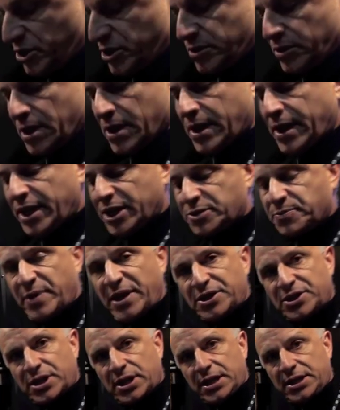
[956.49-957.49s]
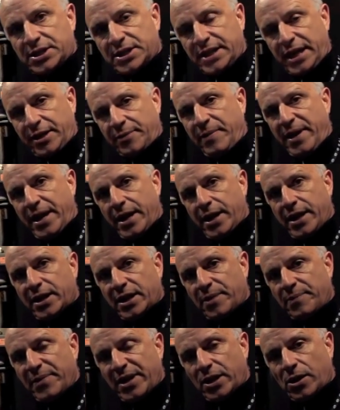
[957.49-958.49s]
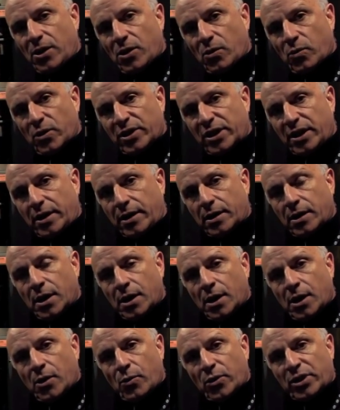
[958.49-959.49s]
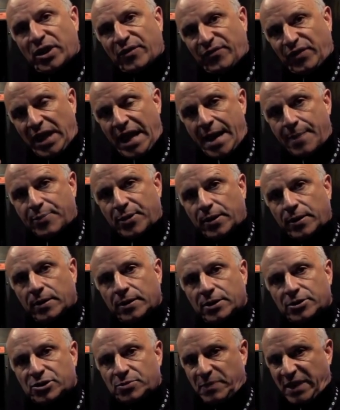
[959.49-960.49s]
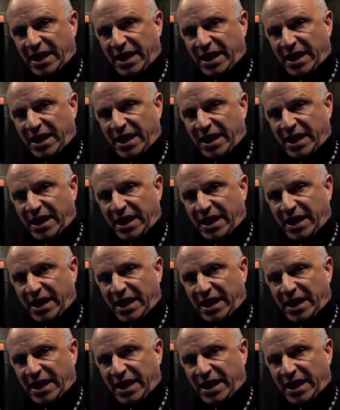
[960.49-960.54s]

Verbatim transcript: it's, it's basically segmented in the middle with a, with a flapper. It's